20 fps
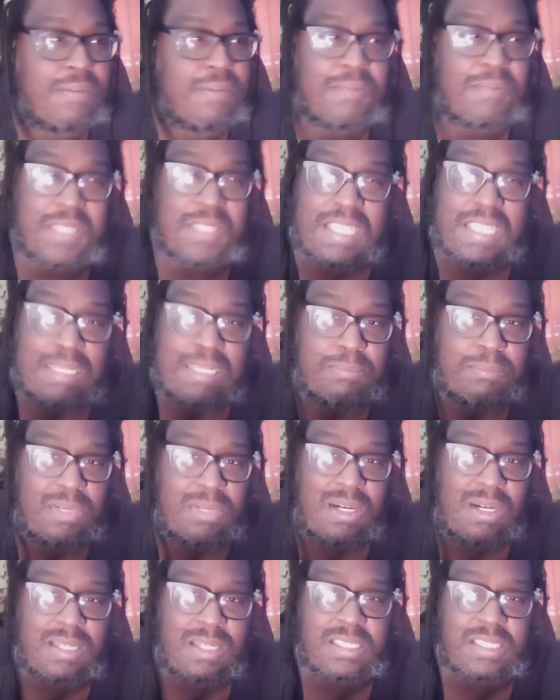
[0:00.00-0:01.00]
For 10
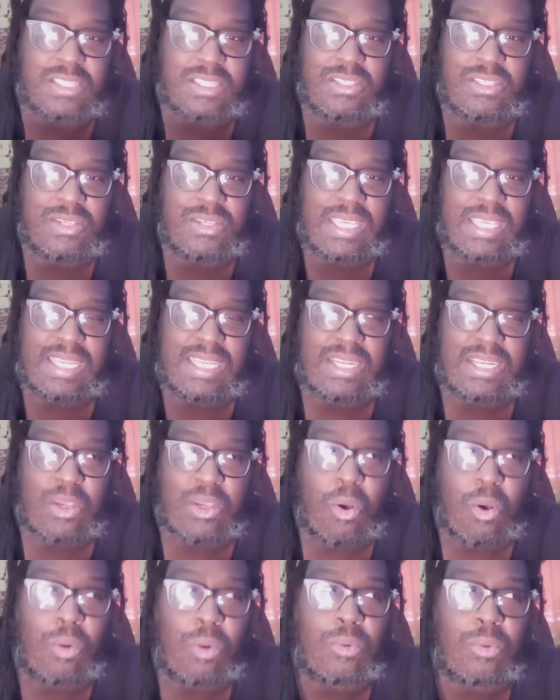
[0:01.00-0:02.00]
bucks, you get the
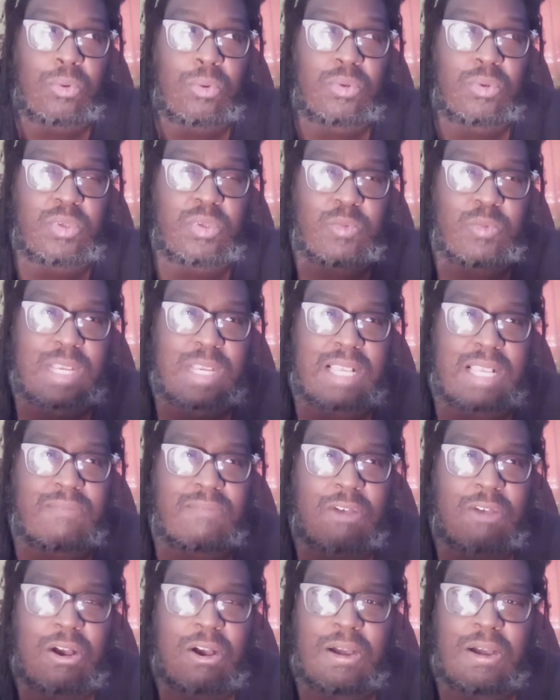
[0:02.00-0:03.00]
whole Ring of
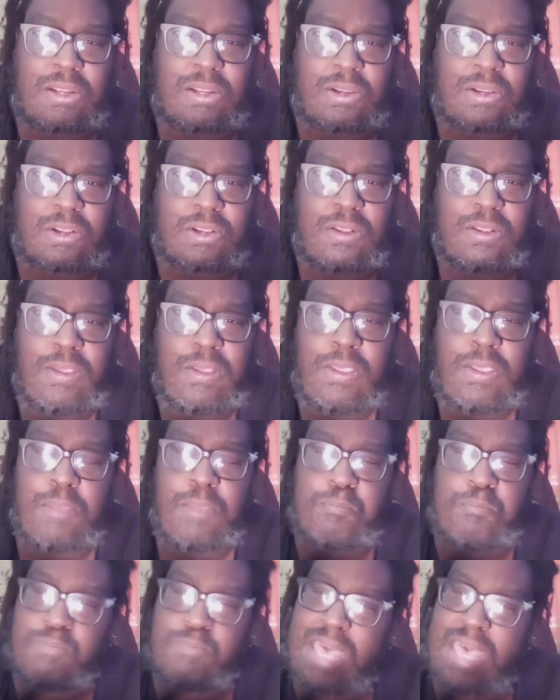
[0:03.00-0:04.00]
Honor
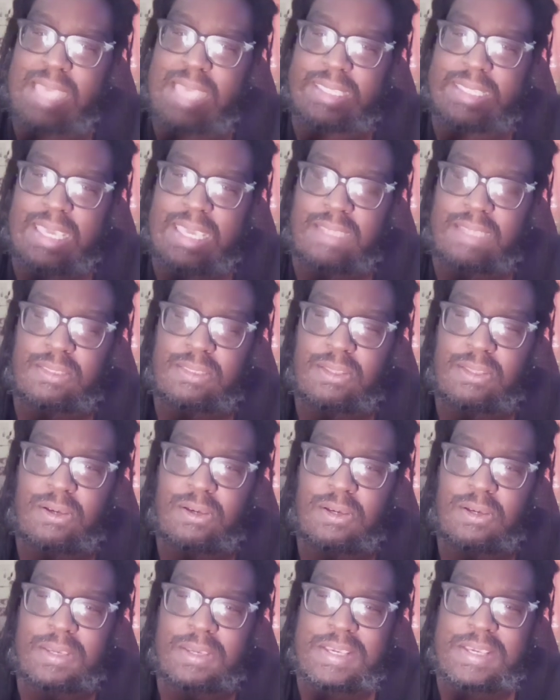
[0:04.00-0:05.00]
back
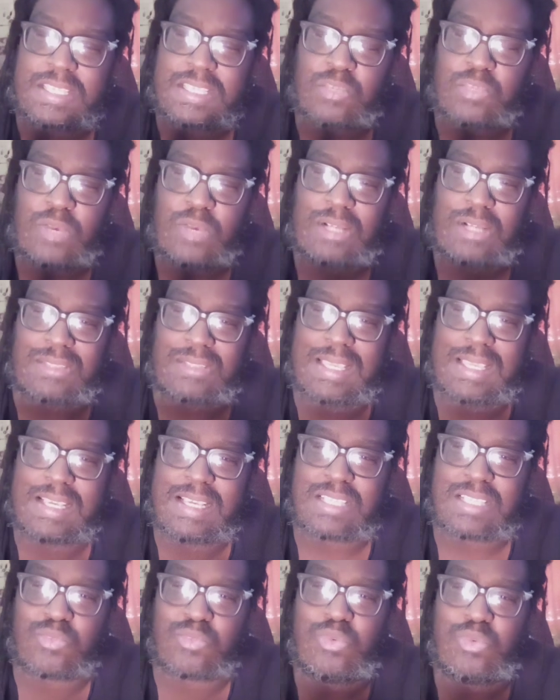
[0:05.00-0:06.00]
catalog as well
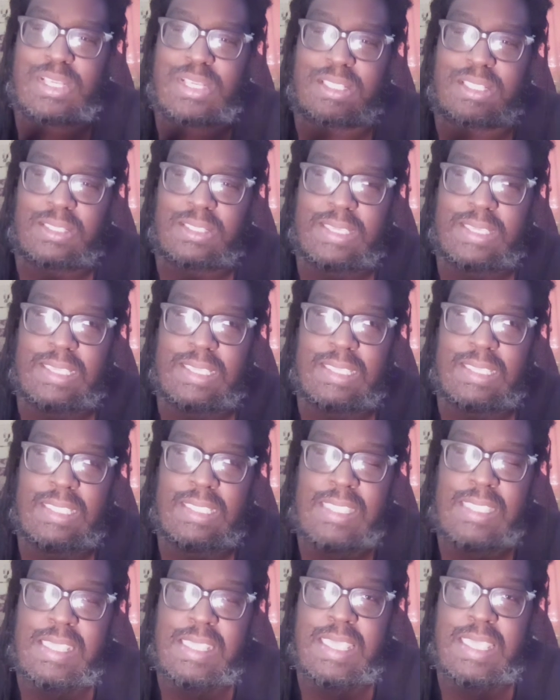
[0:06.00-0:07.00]
as weekly
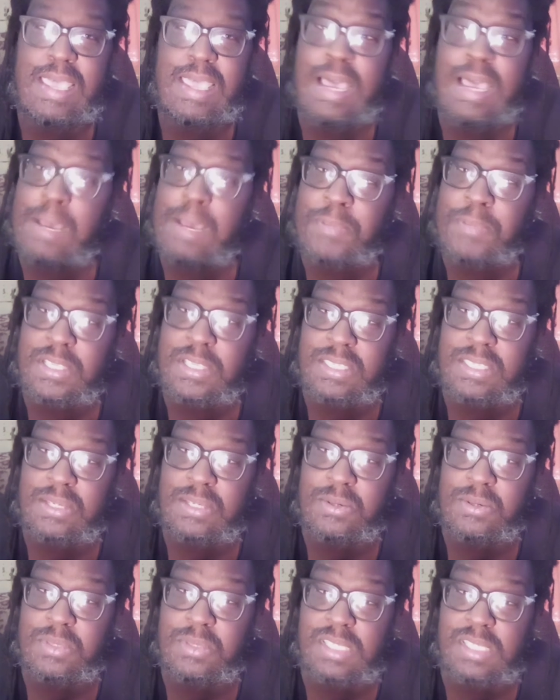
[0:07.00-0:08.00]

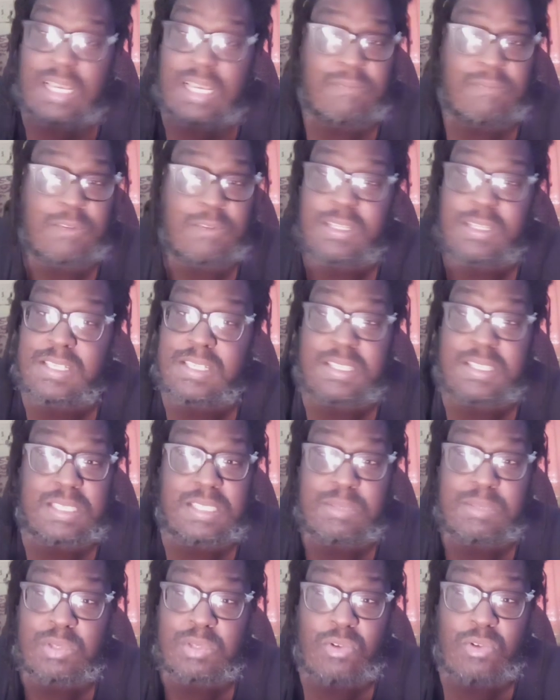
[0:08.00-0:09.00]
episodes. I've recently
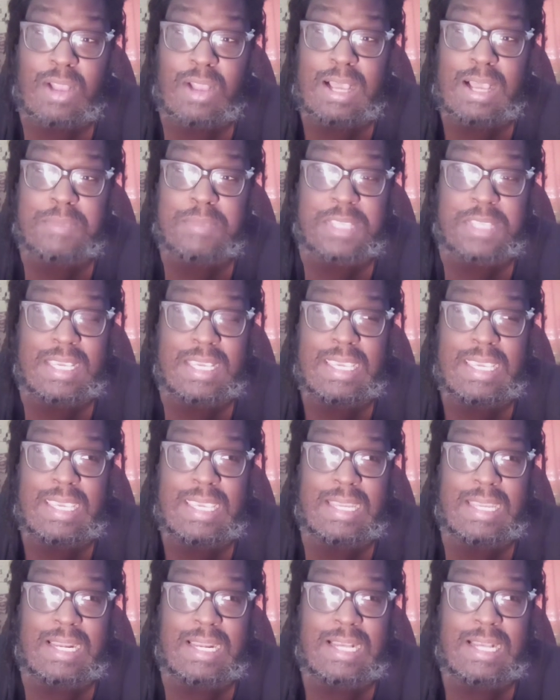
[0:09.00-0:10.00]
subscribed
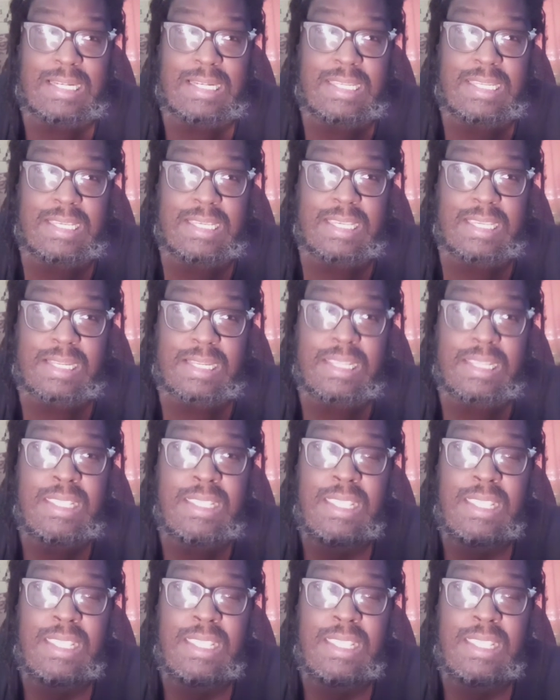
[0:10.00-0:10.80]
and I dig it.